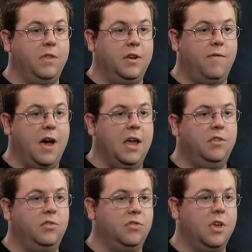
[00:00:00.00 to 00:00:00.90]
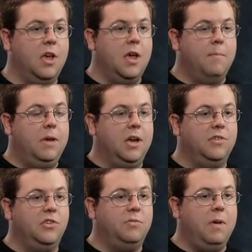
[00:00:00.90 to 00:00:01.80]
of the device.
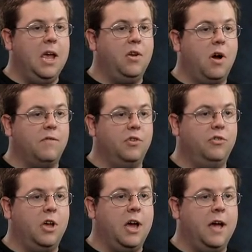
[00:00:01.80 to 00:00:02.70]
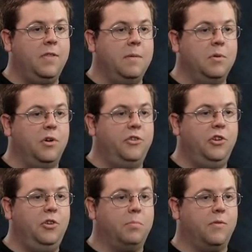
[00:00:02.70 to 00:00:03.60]
Because Expand offers the
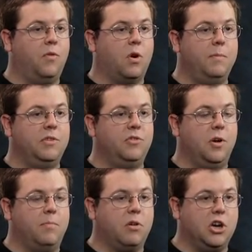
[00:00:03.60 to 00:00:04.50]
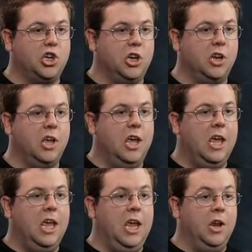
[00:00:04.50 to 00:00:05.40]
ability to perform its compression
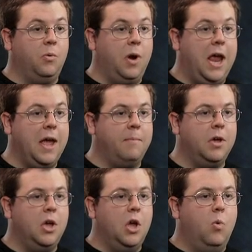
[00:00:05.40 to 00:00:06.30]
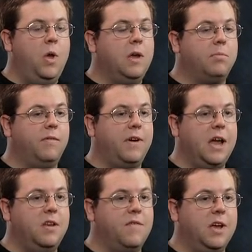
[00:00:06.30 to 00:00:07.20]
in RAM, we can
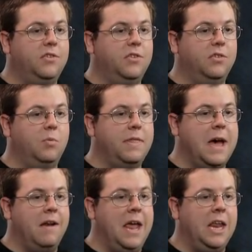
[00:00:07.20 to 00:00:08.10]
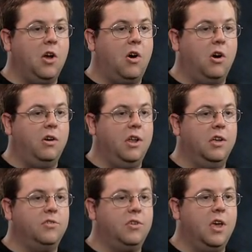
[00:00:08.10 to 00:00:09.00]
provide devices without any hard
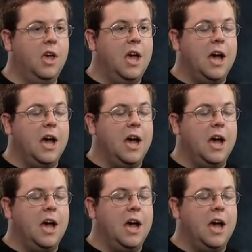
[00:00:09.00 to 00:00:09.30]
disk,